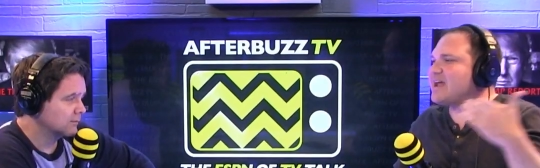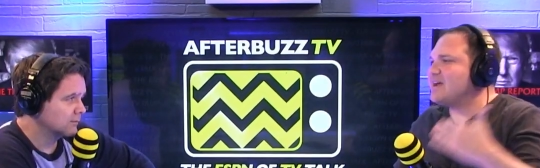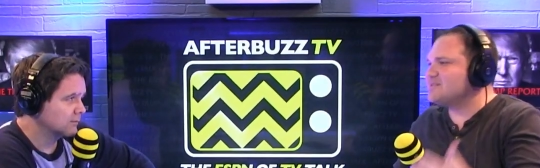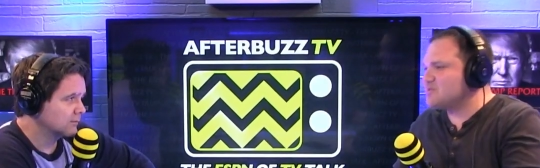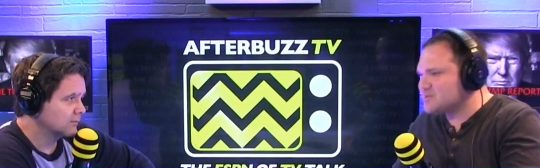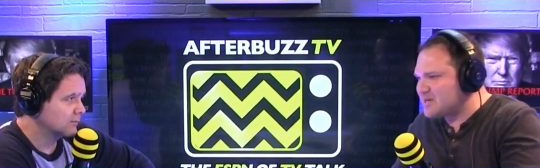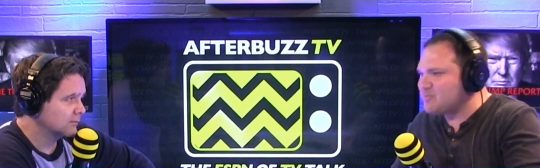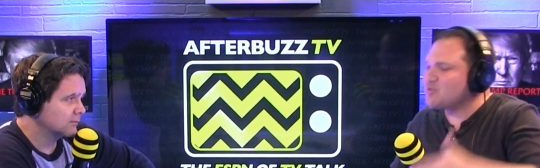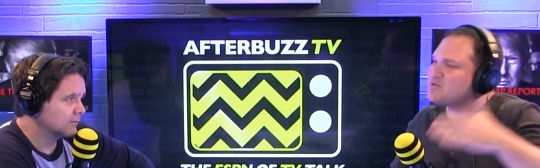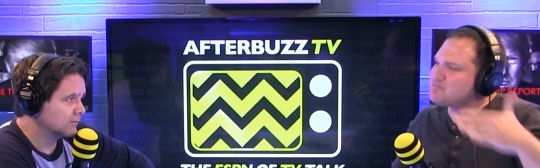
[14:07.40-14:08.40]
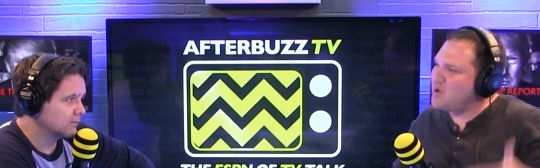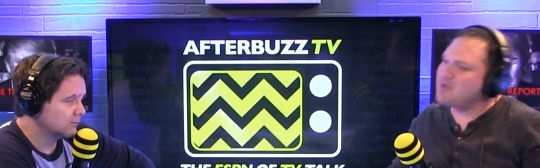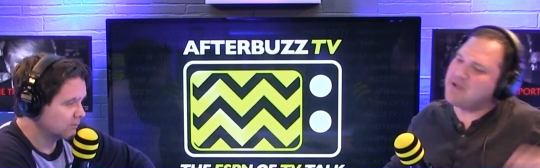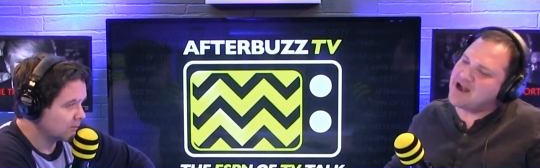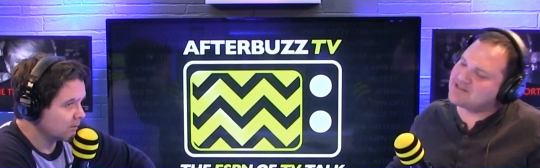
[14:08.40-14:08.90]
Speaker 1: candidate was able to
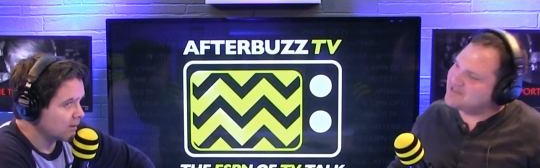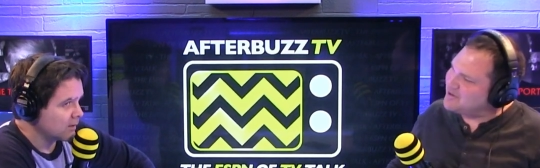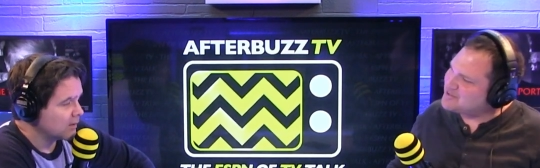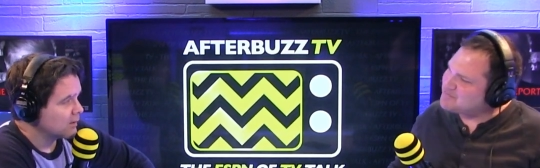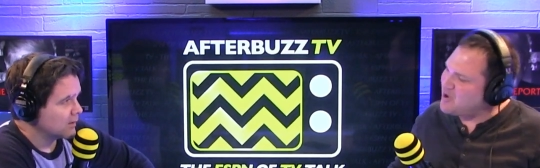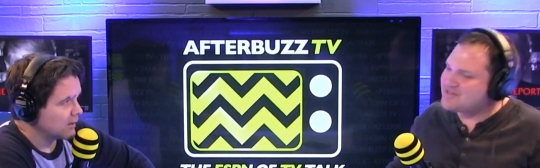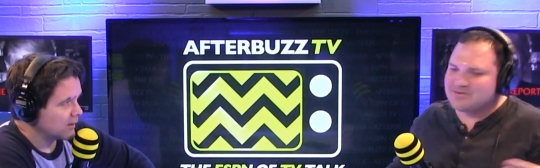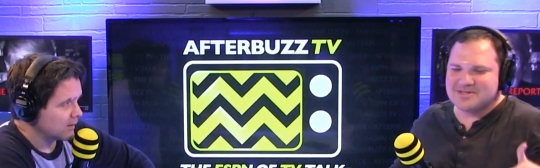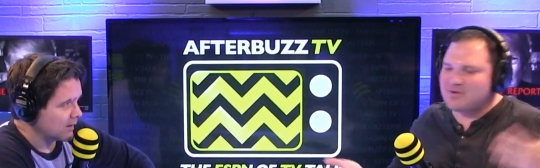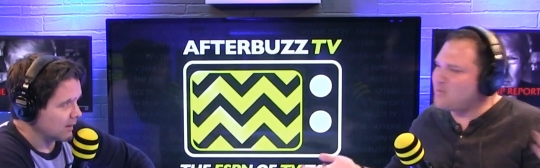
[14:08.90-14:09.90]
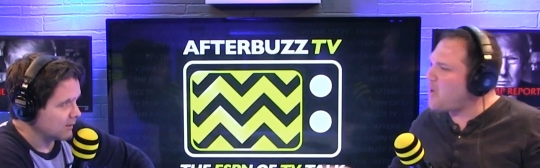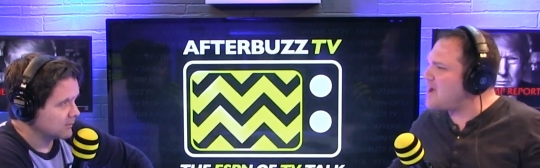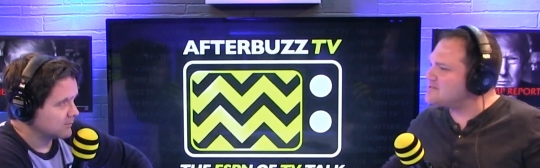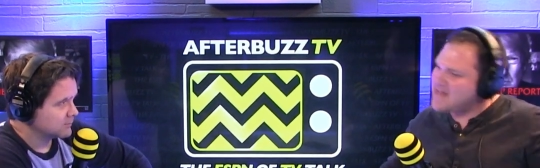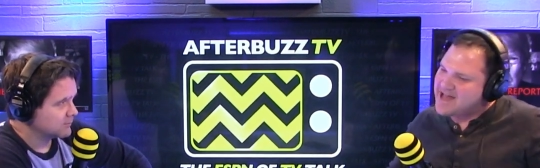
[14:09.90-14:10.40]
respond back to their response. I was like, yeah. well,
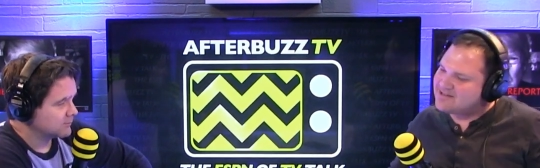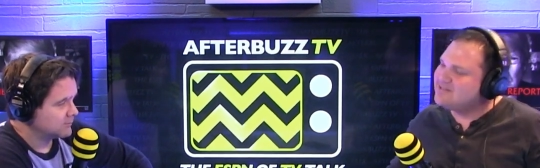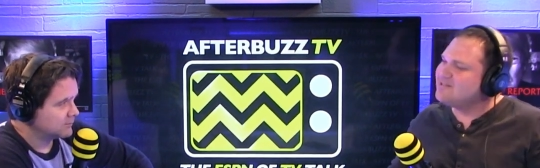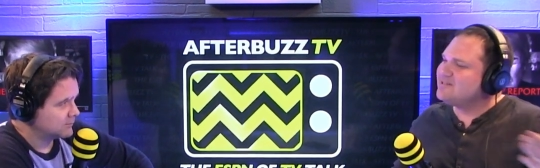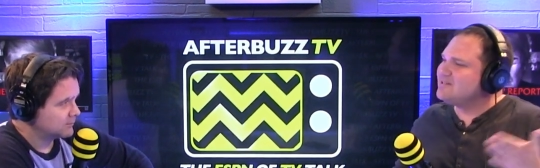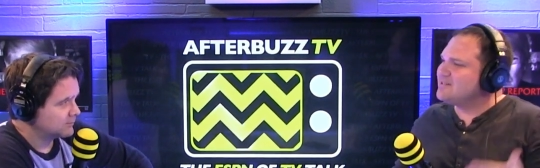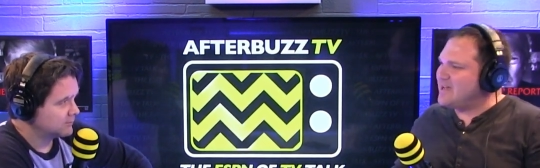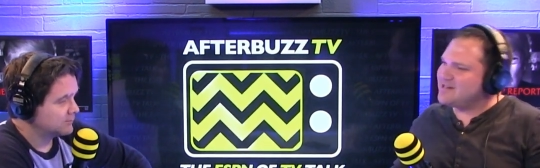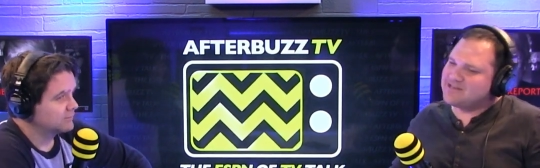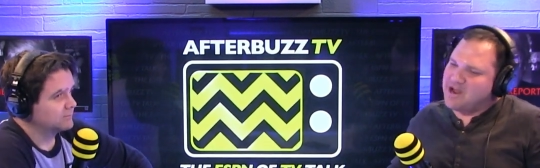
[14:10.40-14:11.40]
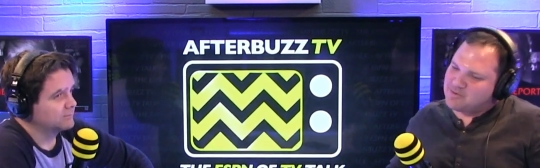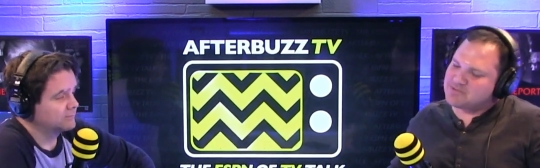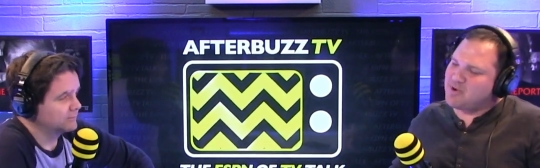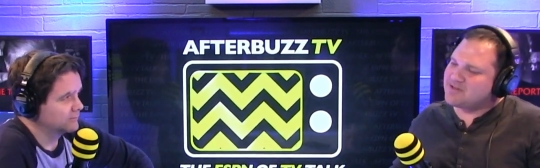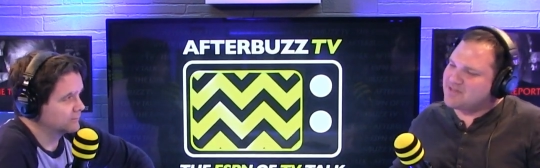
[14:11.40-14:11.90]
why is that candidate now
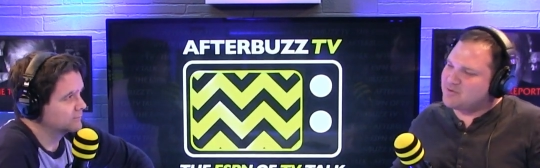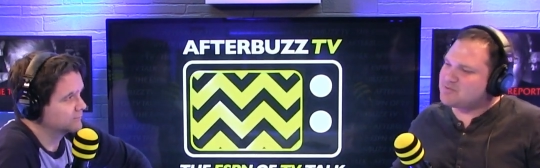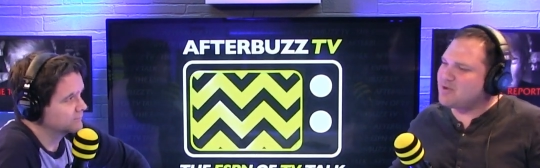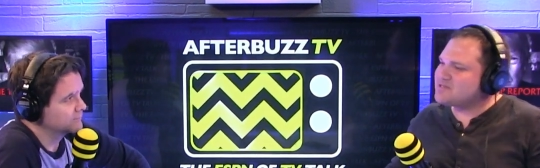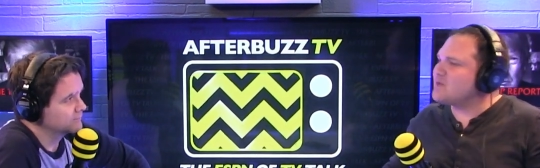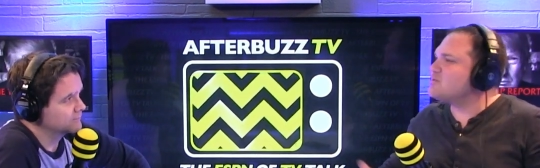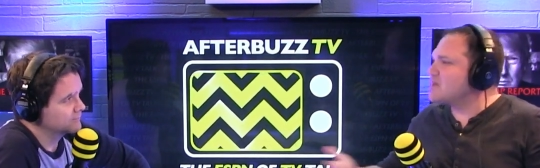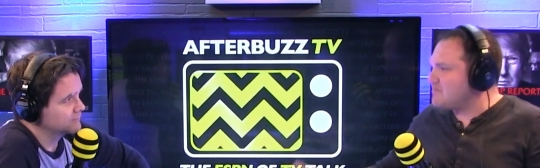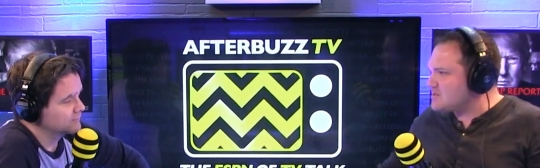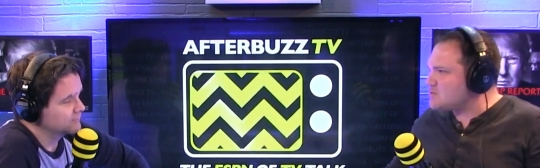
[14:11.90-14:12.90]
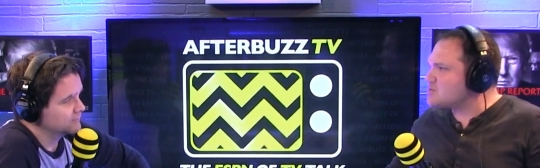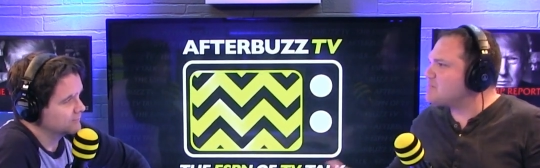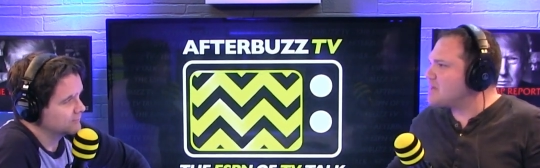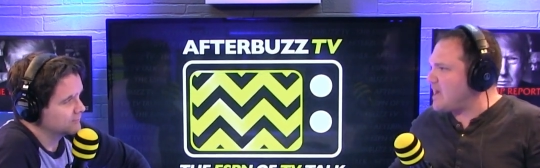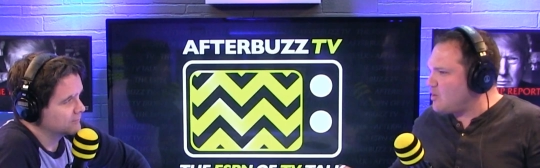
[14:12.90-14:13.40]
responding to their response? Now, give it to
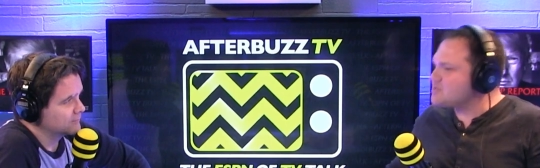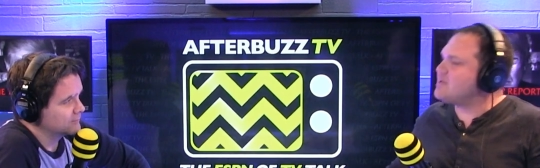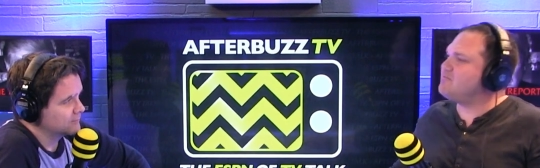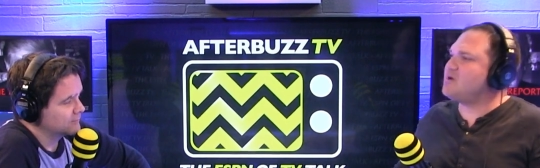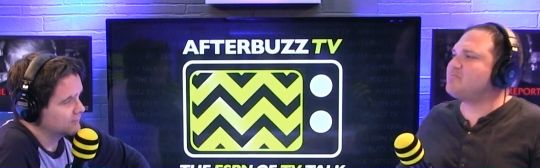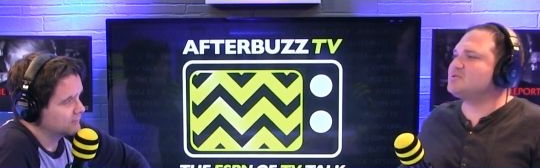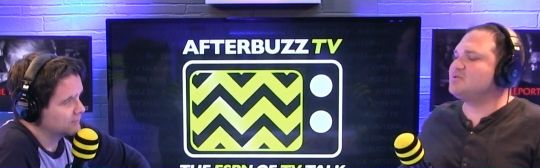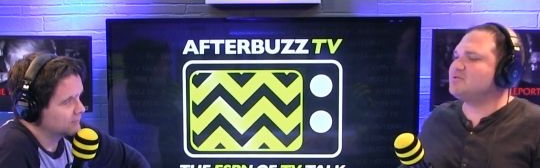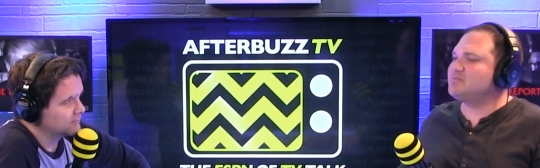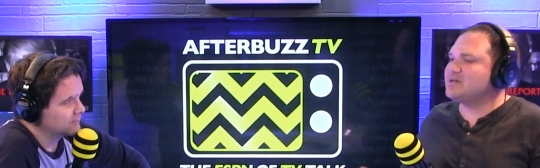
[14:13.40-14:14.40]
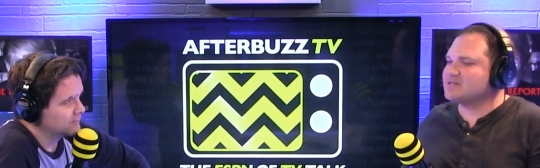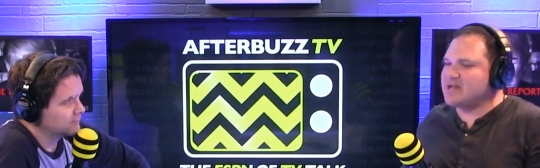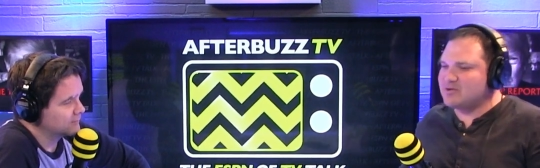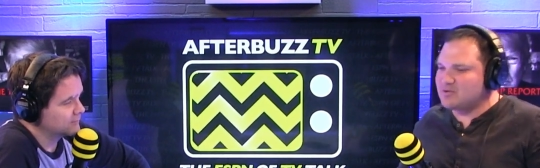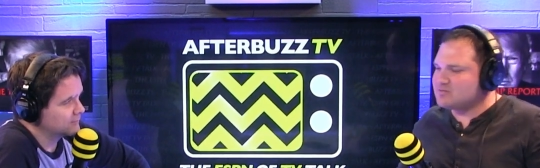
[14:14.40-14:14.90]
somebody else to have an opportunity because
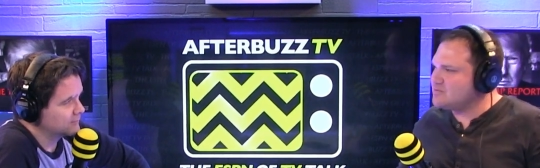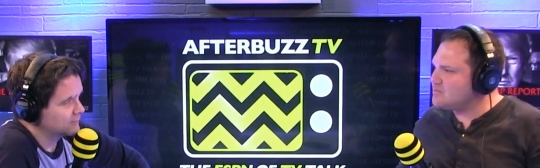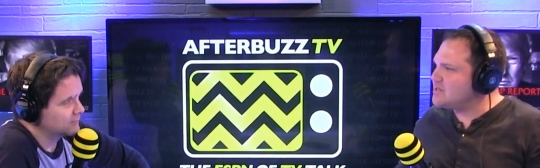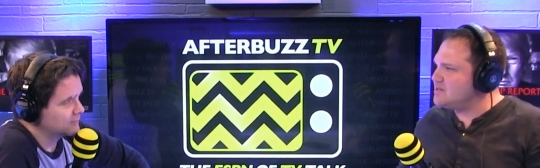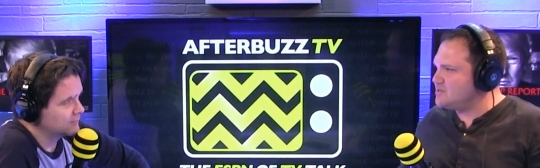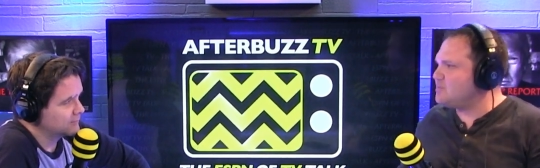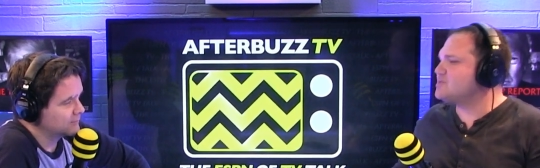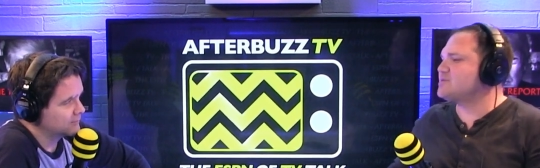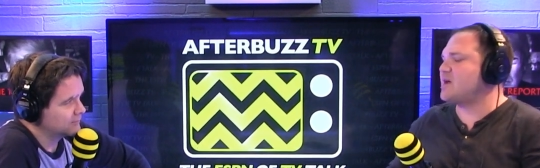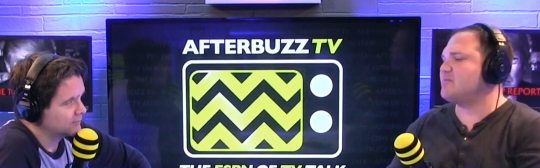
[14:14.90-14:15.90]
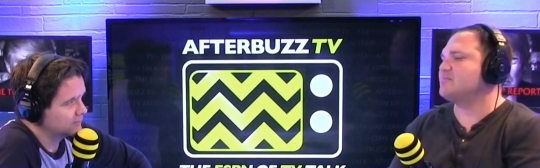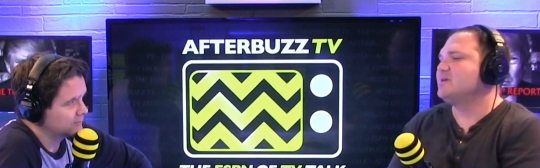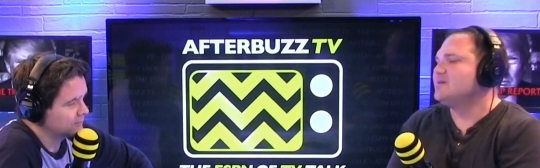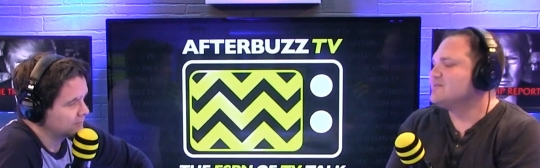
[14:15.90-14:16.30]
now you're you're eating too much time.